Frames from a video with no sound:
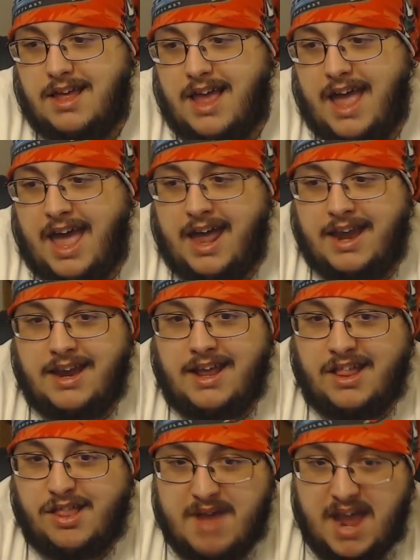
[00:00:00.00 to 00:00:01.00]
And
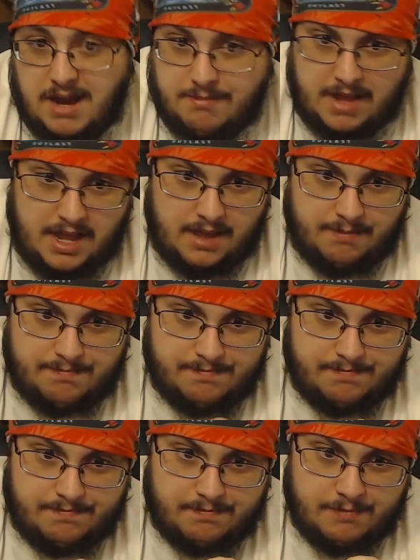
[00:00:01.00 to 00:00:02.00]
it's made me
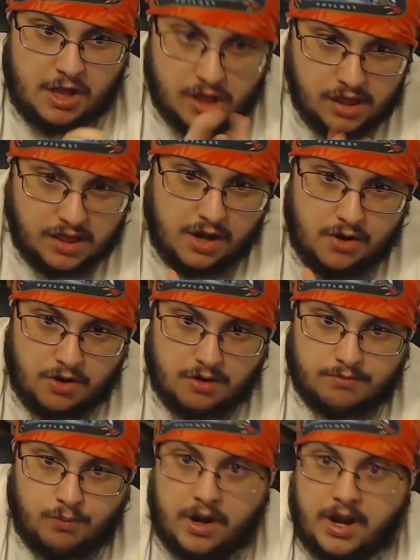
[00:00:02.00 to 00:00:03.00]

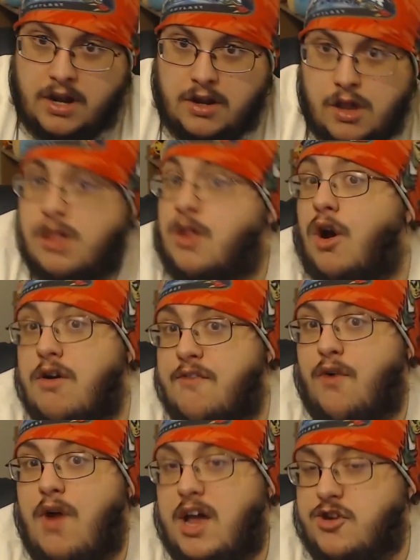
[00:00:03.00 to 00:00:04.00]
consider wanting to start
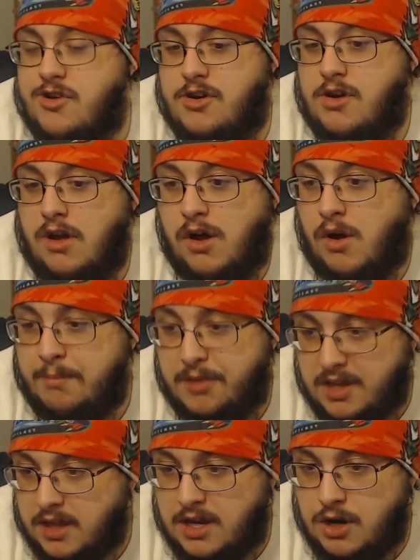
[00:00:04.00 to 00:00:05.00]
fresh and a
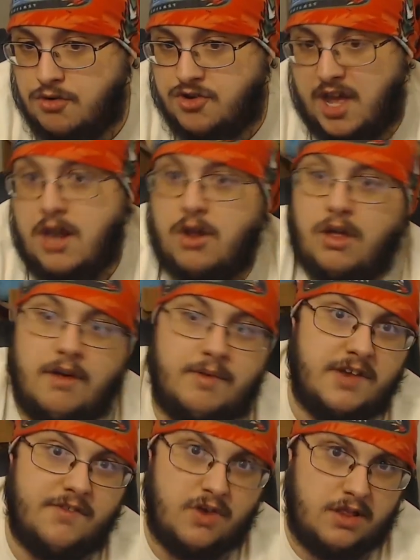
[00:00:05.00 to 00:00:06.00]
completely new channel of a
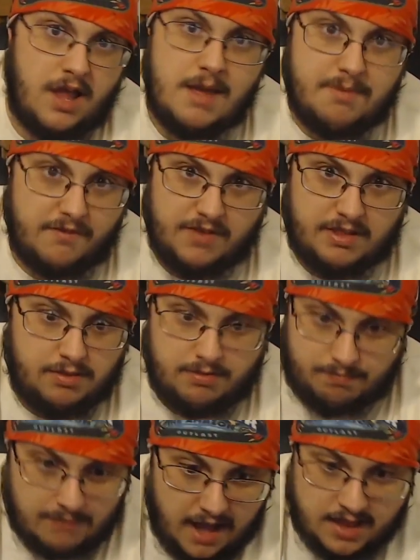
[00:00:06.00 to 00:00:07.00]
different type of
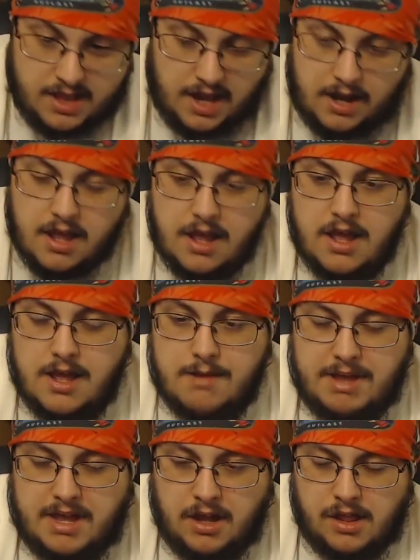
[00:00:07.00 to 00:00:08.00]
content.
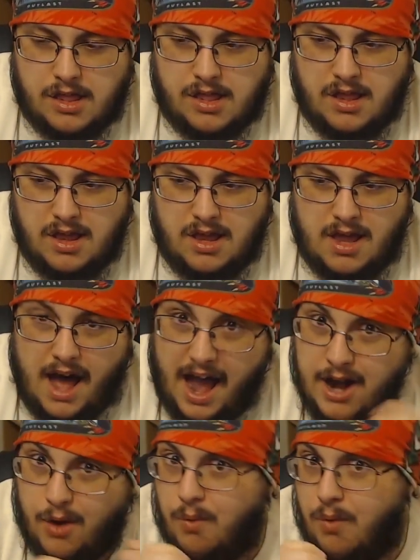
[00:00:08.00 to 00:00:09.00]
Because I
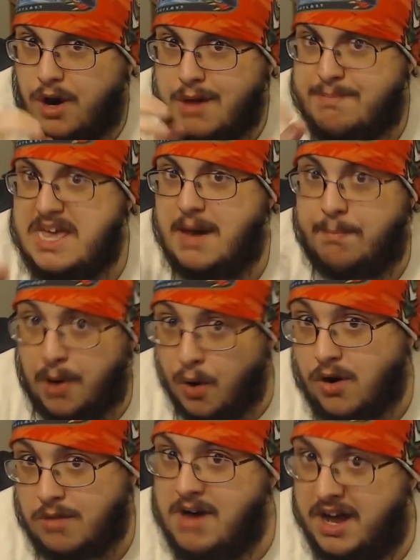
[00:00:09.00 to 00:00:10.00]
don't want to be a
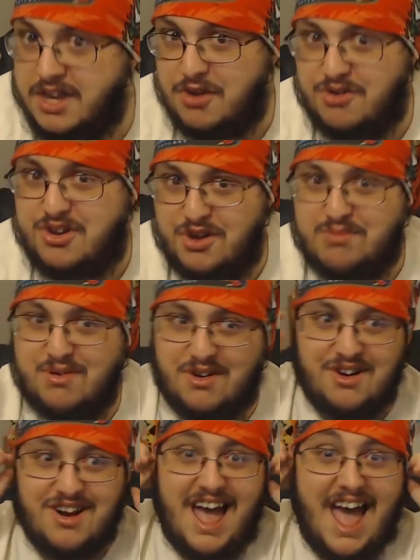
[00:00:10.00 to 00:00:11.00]
Pokemon YouTuber
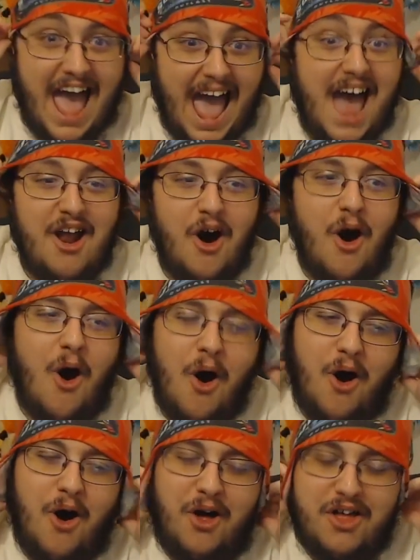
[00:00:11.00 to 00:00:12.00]
at
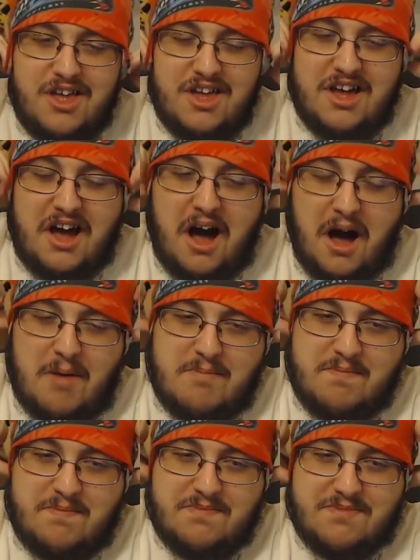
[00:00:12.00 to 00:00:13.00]
all.
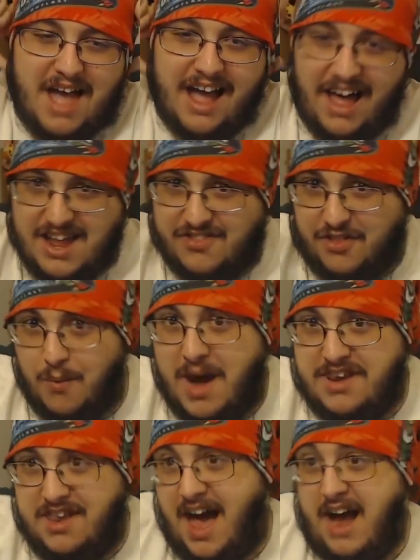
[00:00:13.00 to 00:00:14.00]
I like the
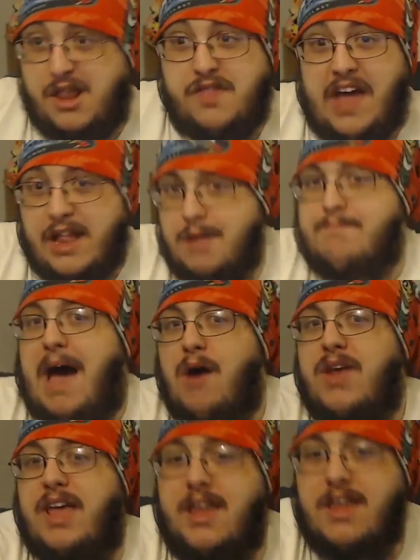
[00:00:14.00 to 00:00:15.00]
Wedlocks. That's about
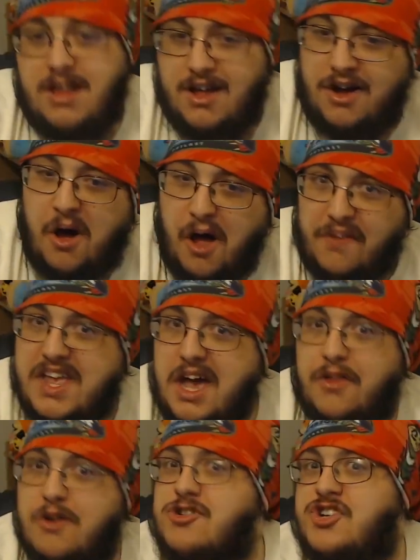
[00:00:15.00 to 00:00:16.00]
it. All the
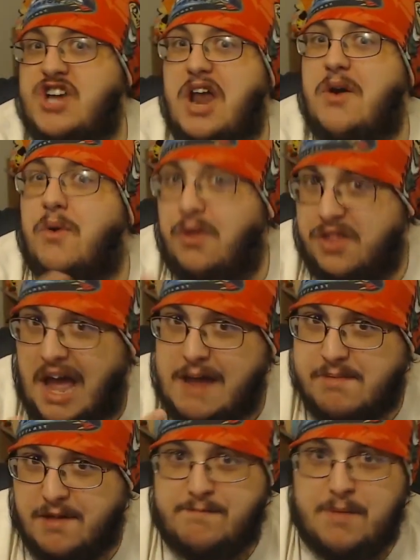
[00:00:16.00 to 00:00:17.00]
other general
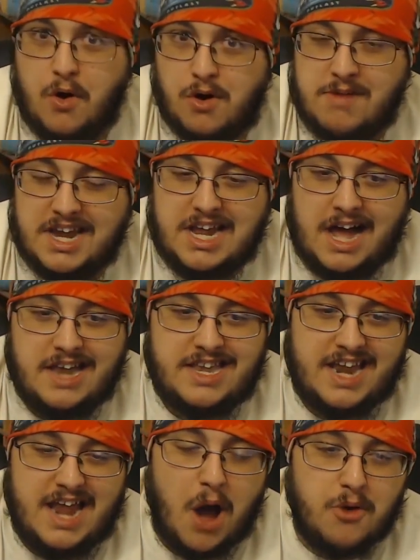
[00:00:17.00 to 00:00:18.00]
types of Pokemon
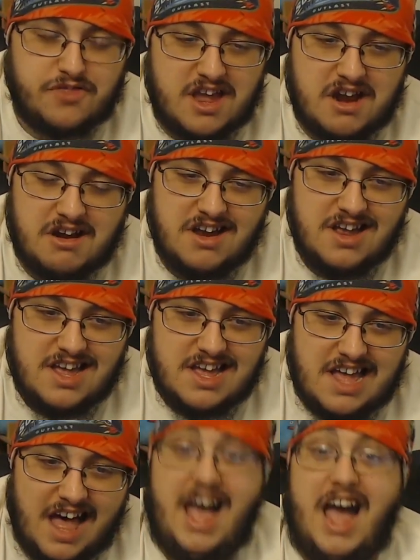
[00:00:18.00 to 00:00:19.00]
content out there,
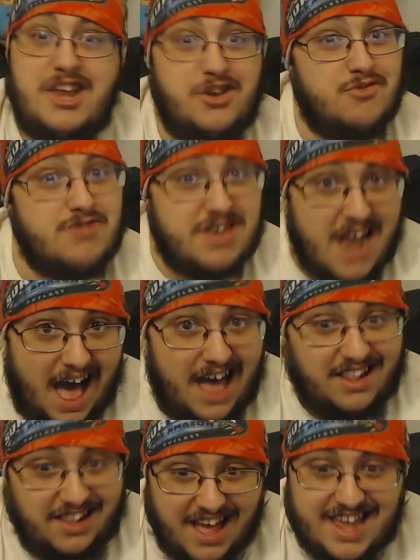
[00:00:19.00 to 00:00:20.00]
I do not
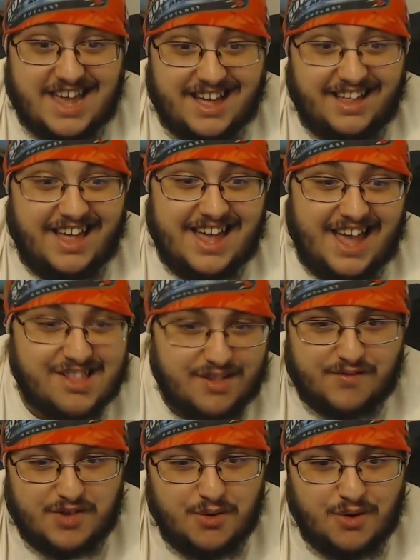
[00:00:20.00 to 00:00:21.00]
like. Like, as a
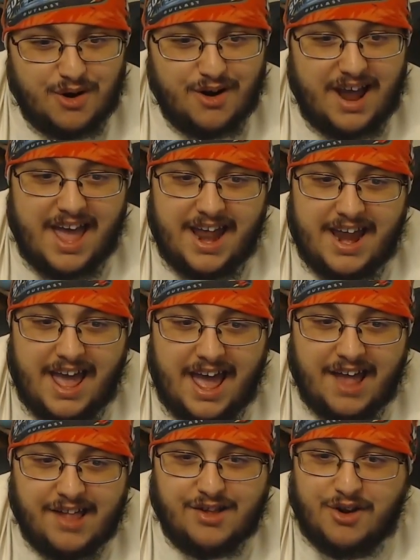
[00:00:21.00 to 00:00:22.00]
viewer and
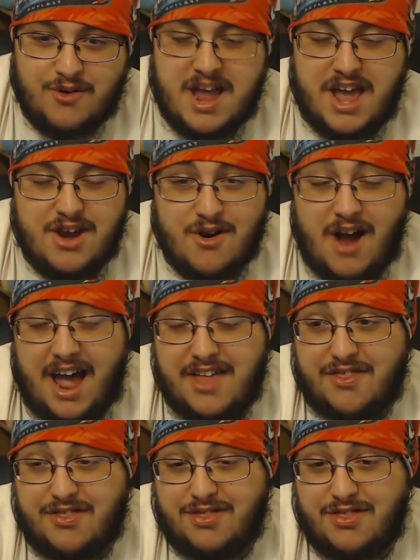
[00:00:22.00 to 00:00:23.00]
as a creator, I
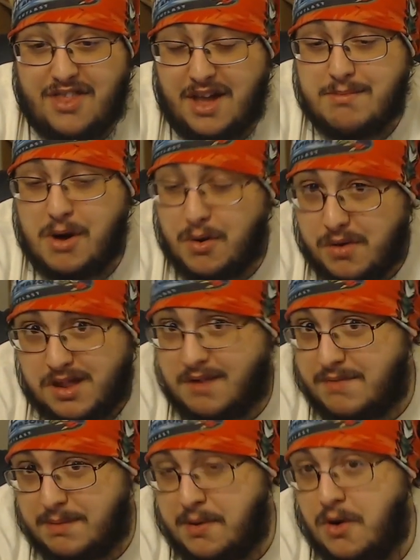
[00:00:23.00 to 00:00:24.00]
think most
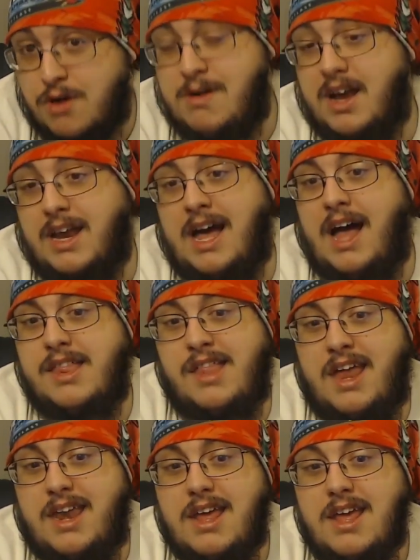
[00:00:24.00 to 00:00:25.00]
of the Pokemon
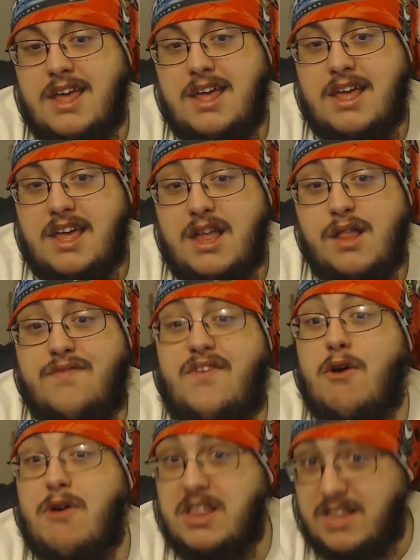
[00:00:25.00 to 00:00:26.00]
content is
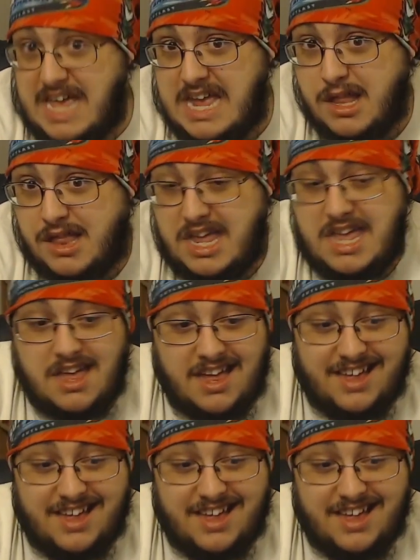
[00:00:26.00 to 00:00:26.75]
very lazy,